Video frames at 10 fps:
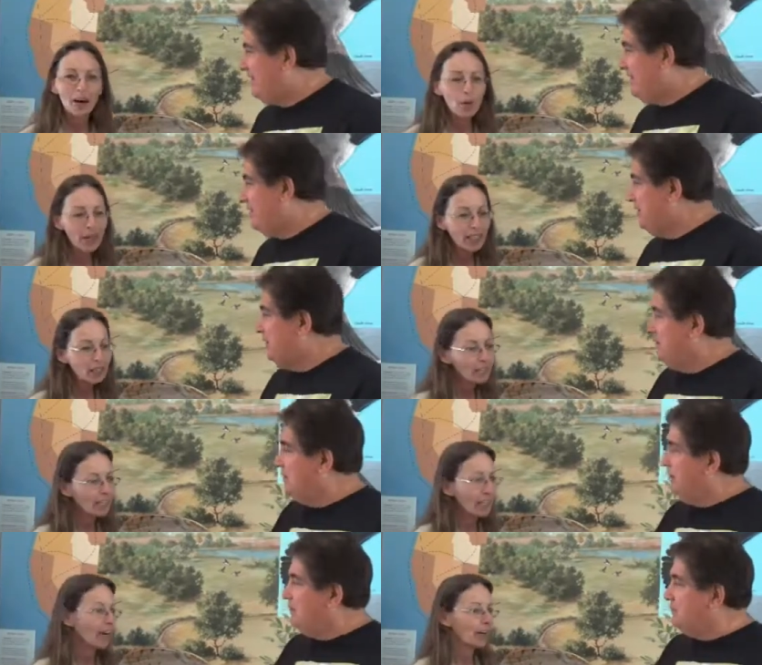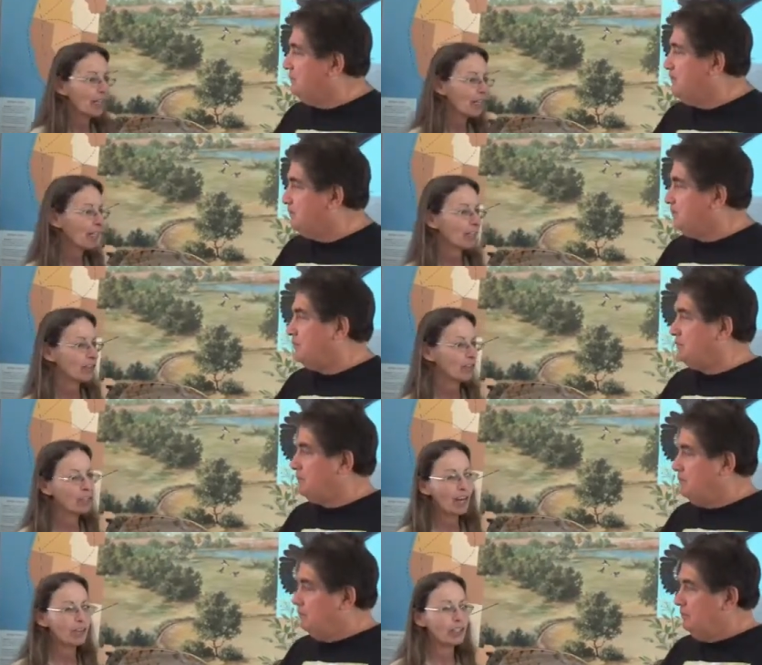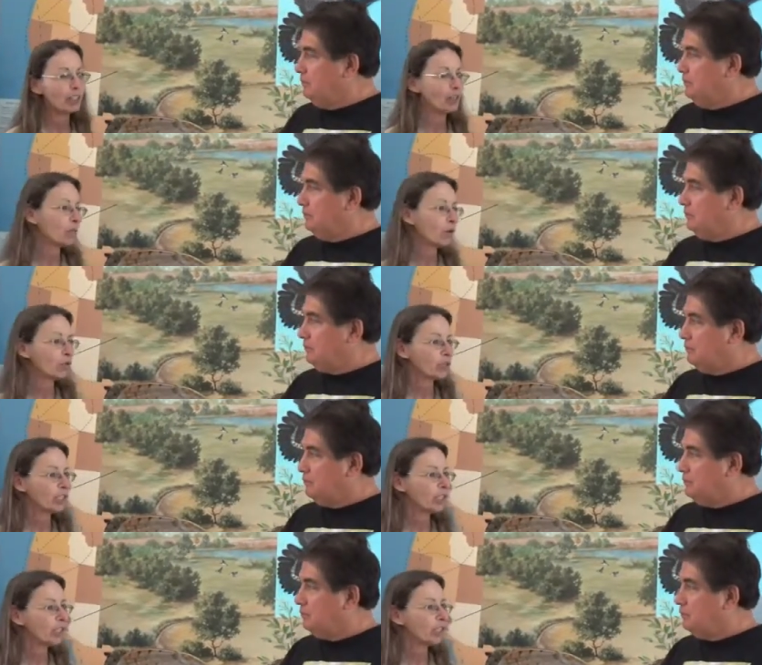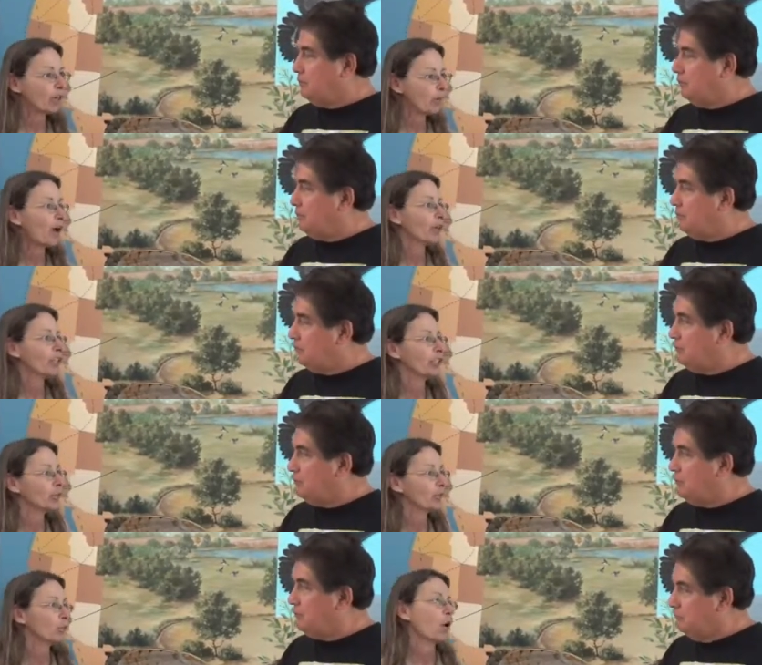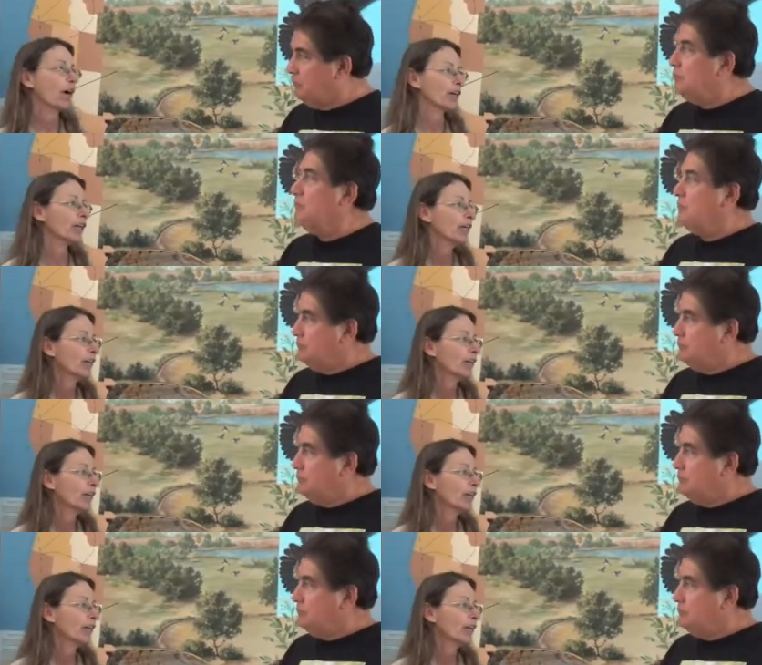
Speaker 1: a wetlands is an area that is covered either most of the year or part of the year with water.